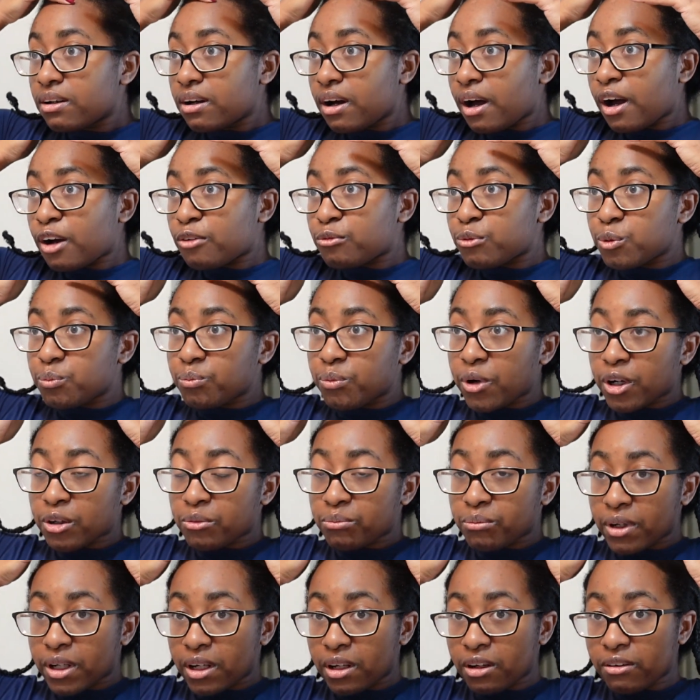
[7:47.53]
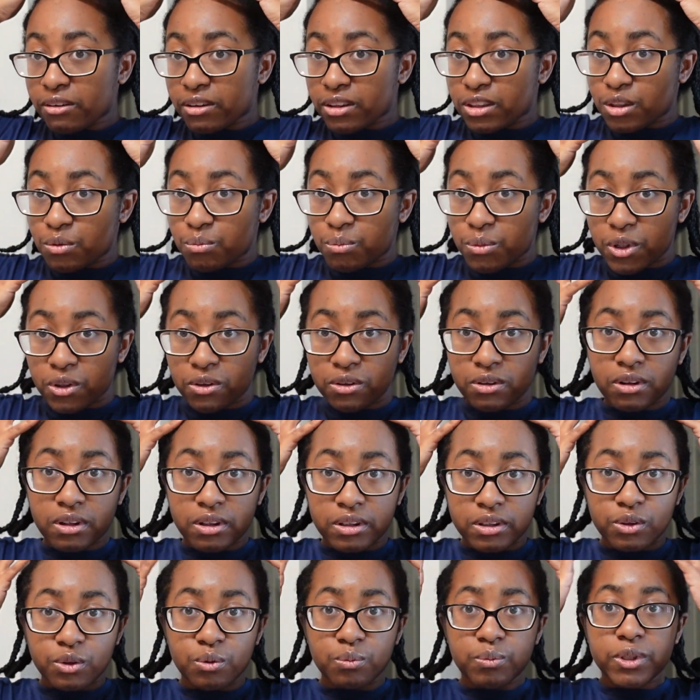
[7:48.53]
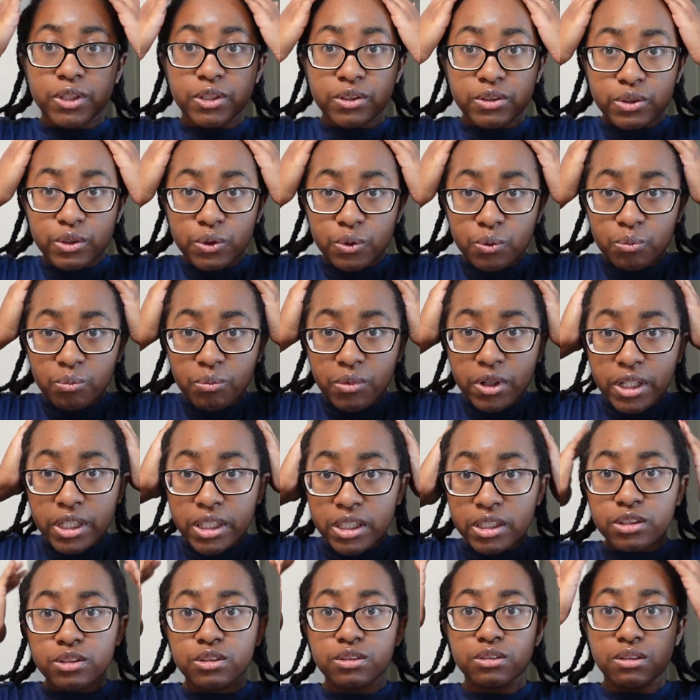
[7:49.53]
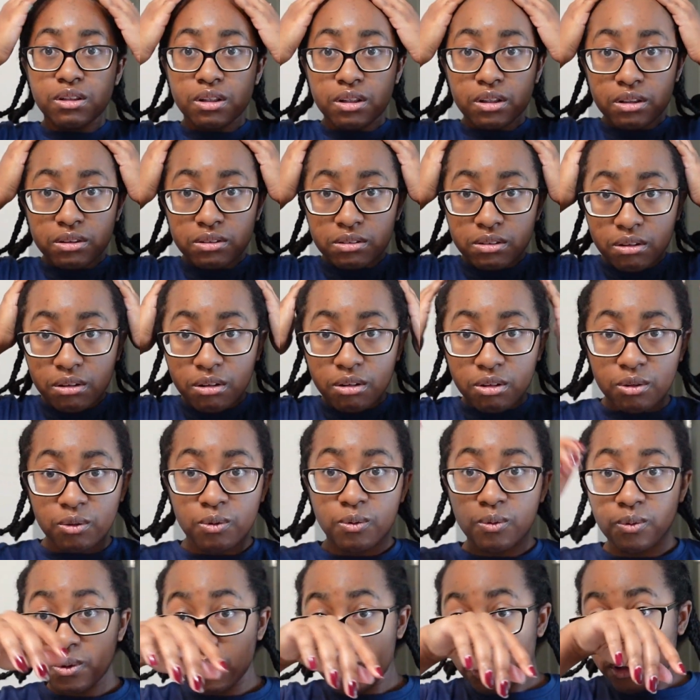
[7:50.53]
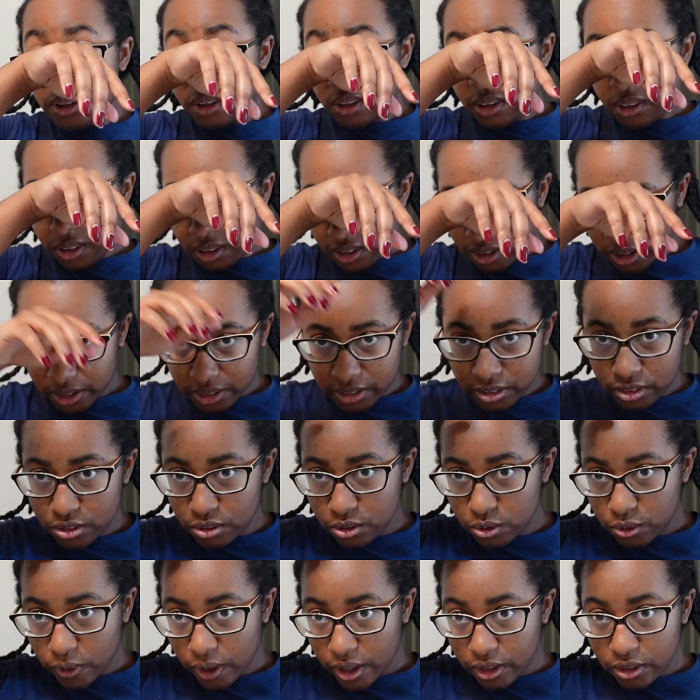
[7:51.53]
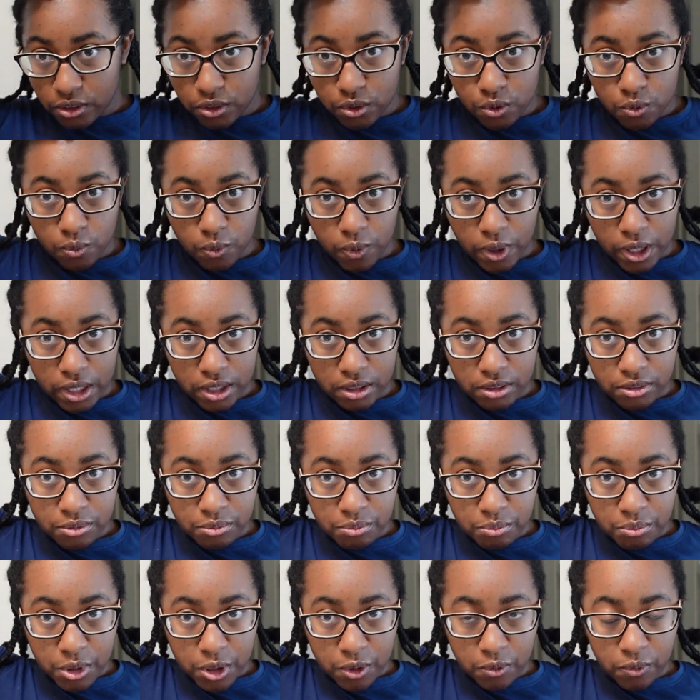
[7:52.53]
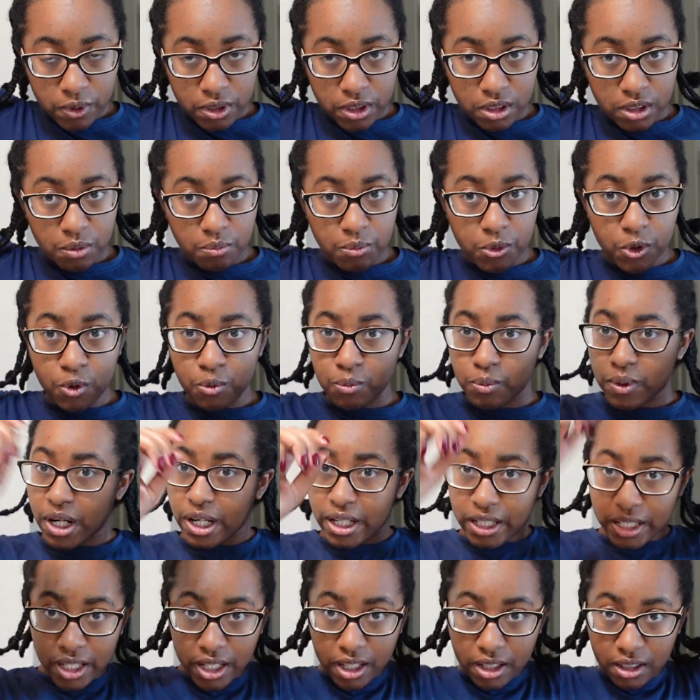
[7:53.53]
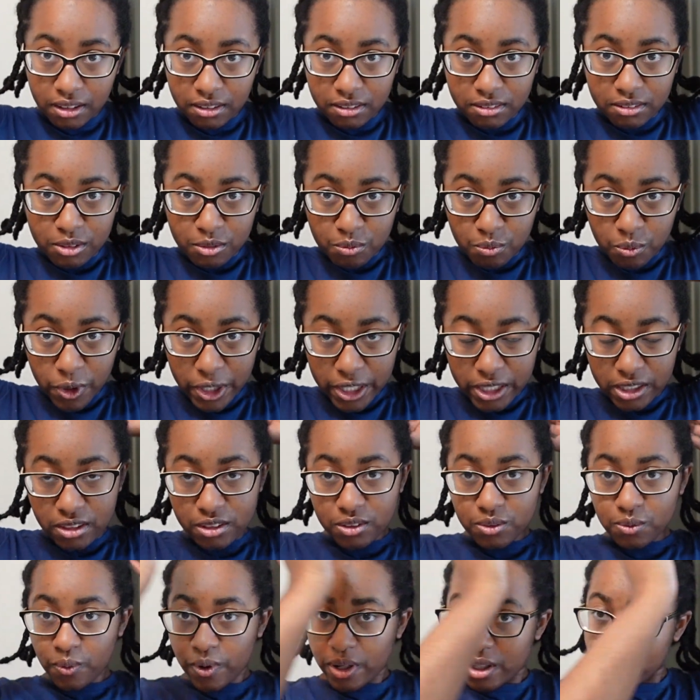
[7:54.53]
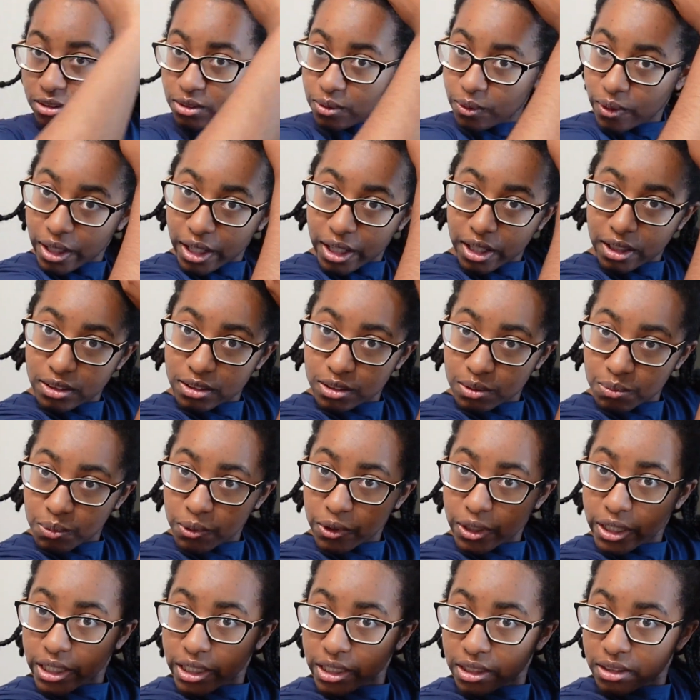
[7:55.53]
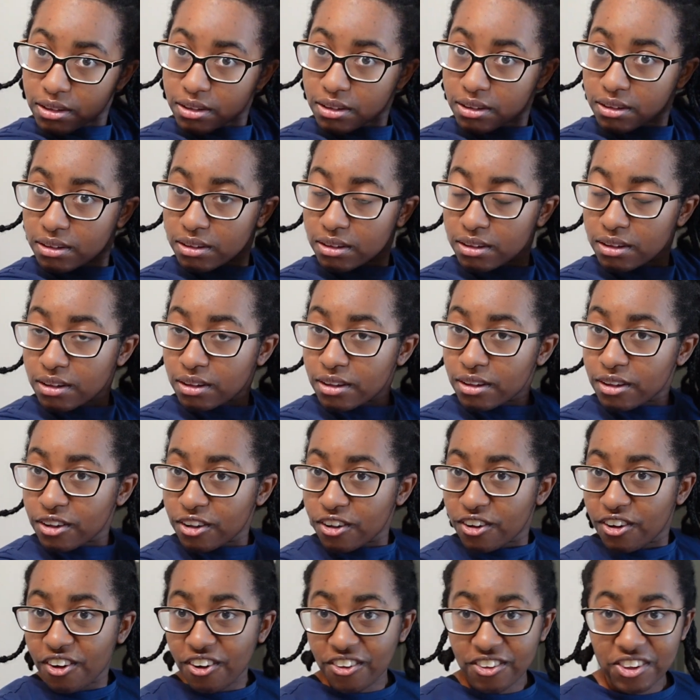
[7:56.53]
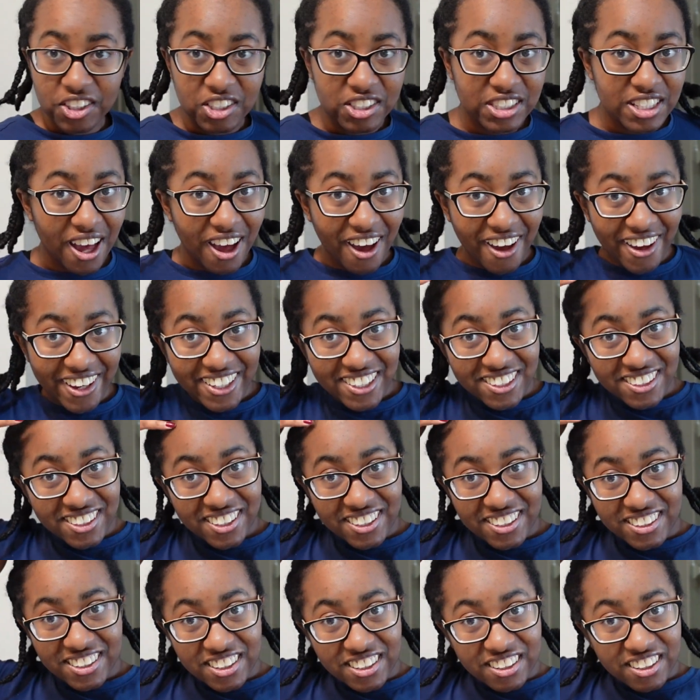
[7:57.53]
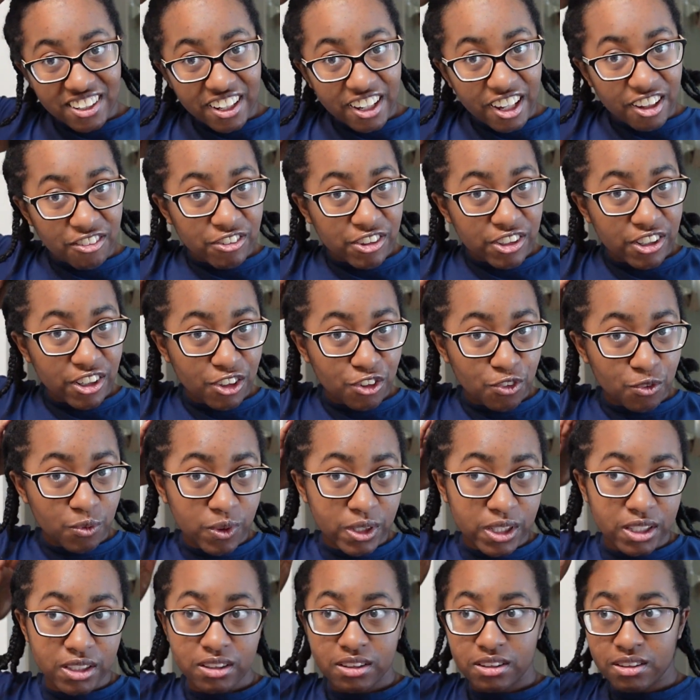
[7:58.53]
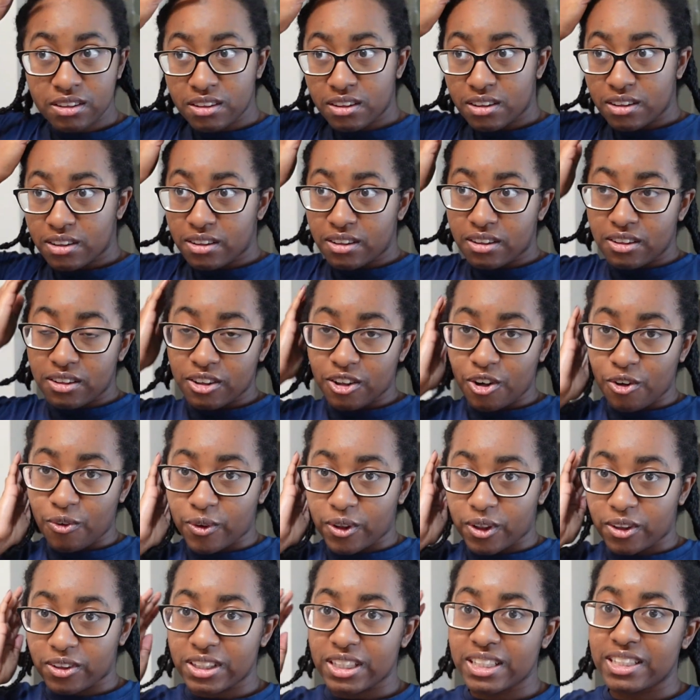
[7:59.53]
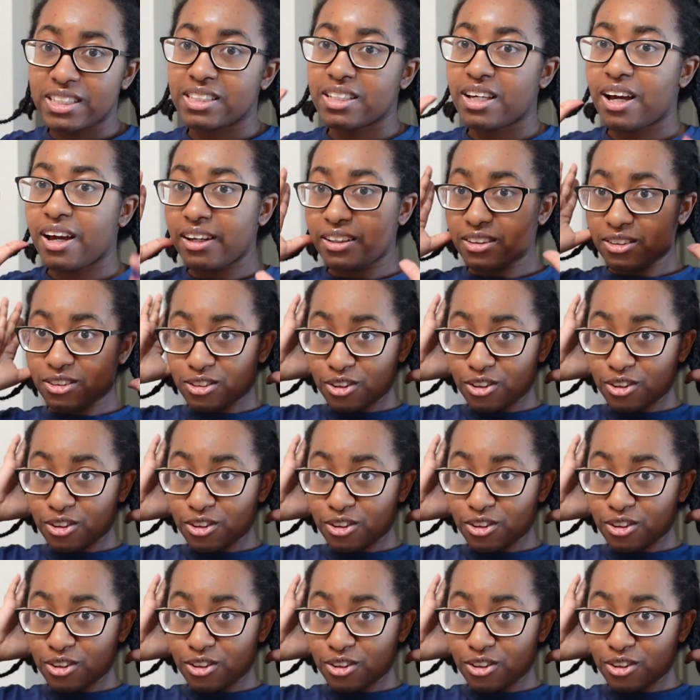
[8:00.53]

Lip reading: I've been parting my hair in the middle a little bit too much, so I just tried to do one big one in the middle, but I can't braid this way, so I had to braid on the side, and then I have another one going on this side.